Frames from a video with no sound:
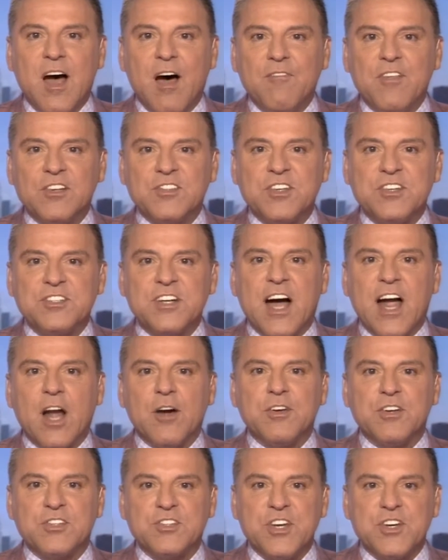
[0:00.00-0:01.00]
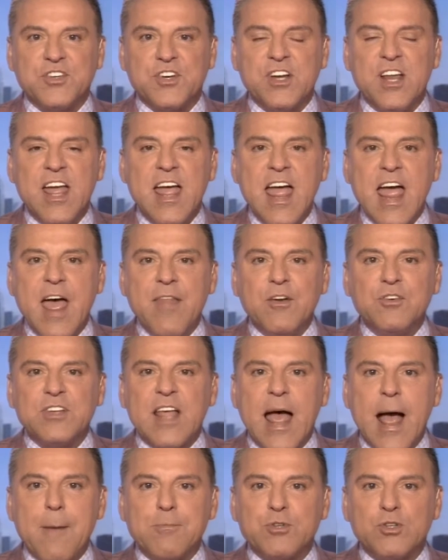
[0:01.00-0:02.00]
of this entire decision. And there's
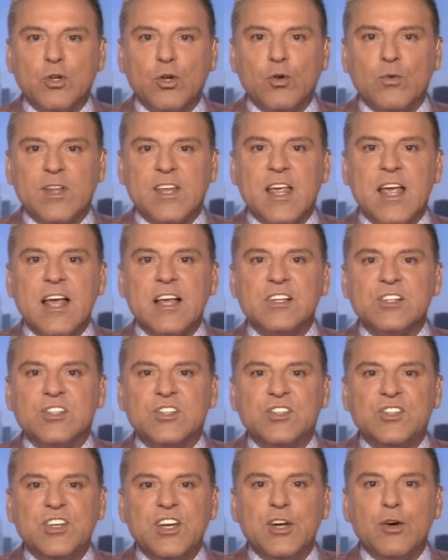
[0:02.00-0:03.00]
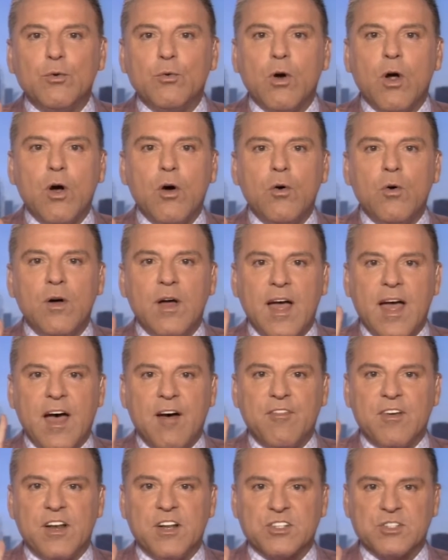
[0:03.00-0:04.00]
absolutely zero
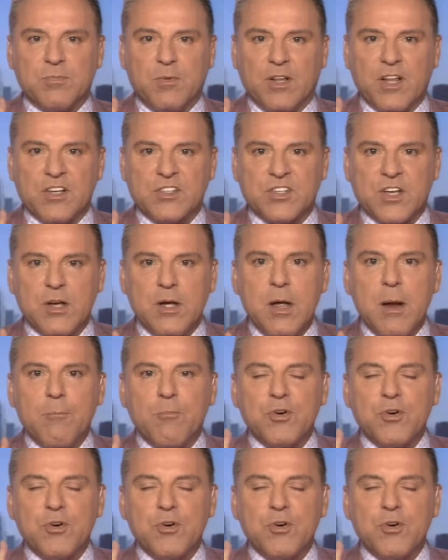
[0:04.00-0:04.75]
evidence, Melissa,